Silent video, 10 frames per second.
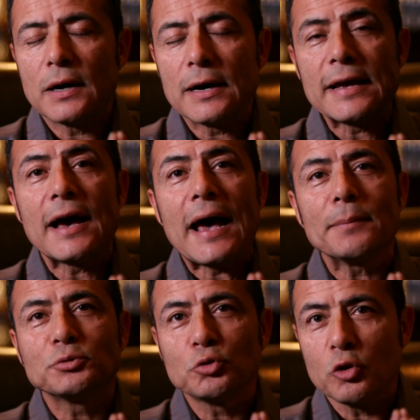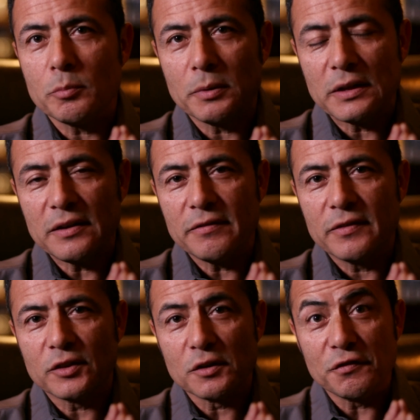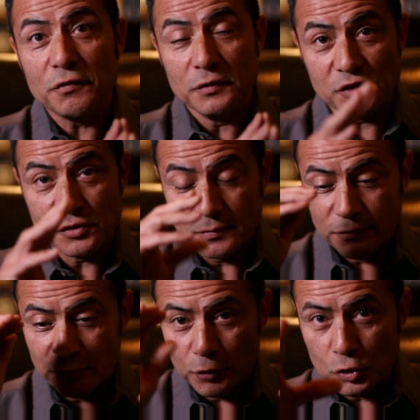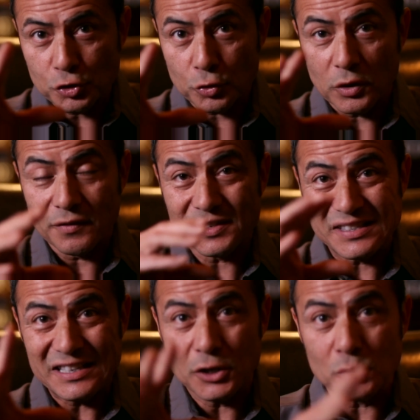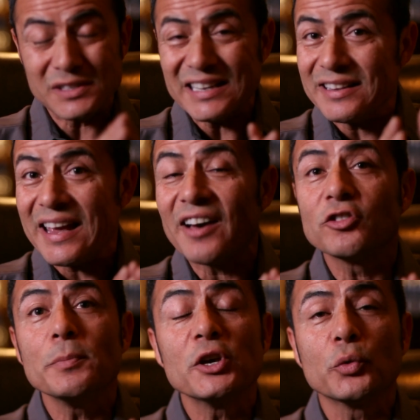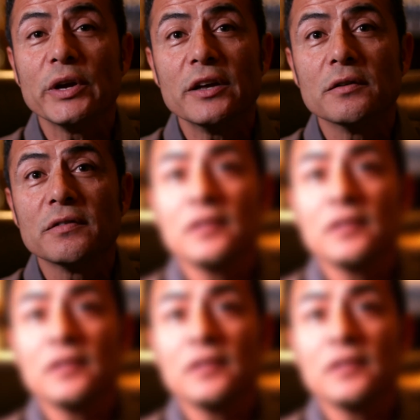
I absolutely believe that the future of the CEOs, they have to be creative.